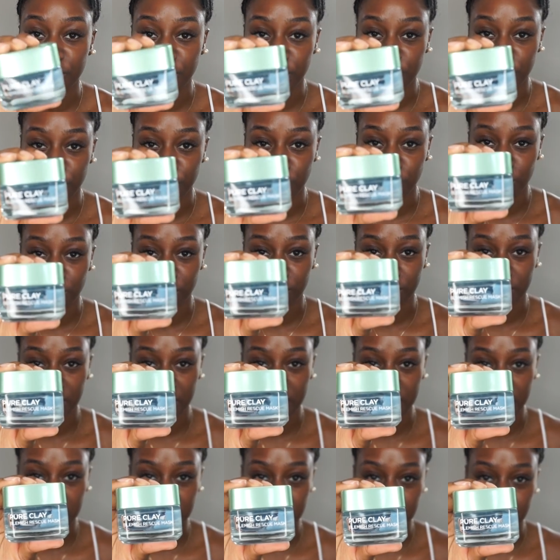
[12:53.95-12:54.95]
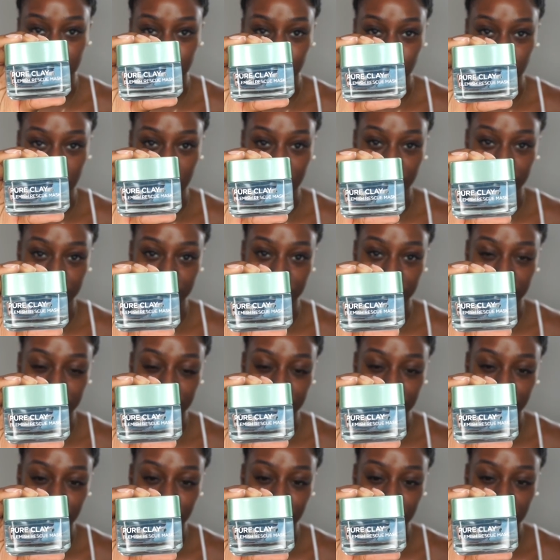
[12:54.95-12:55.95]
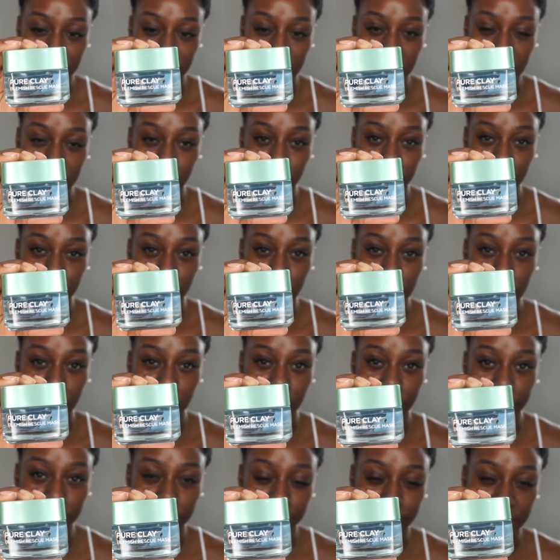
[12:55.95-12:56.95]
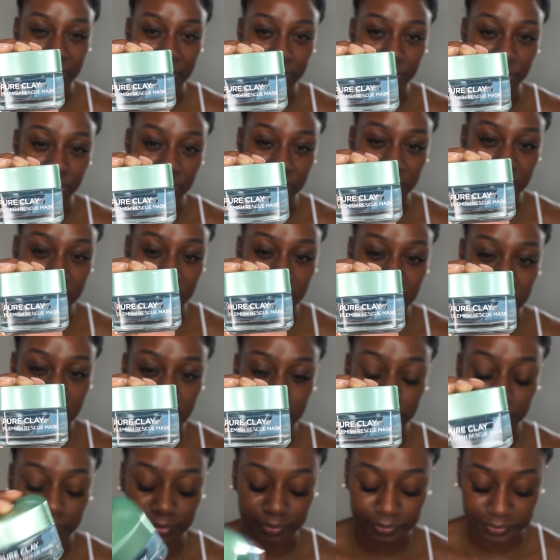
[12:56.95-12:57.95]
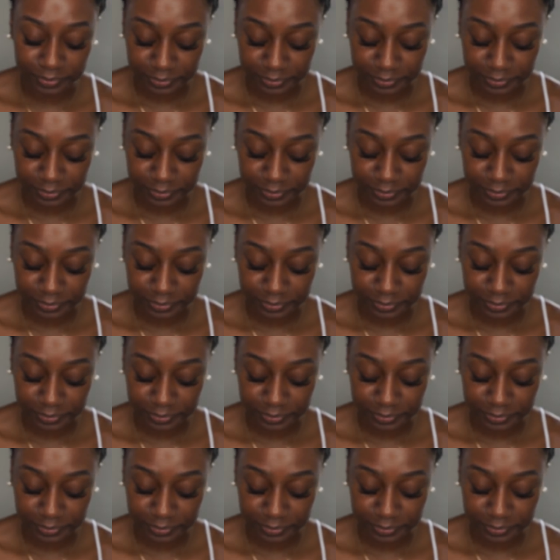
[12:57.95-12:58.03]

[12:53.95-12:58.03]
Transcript: you should also get this as well if you feel like you've got a lot of blemishes.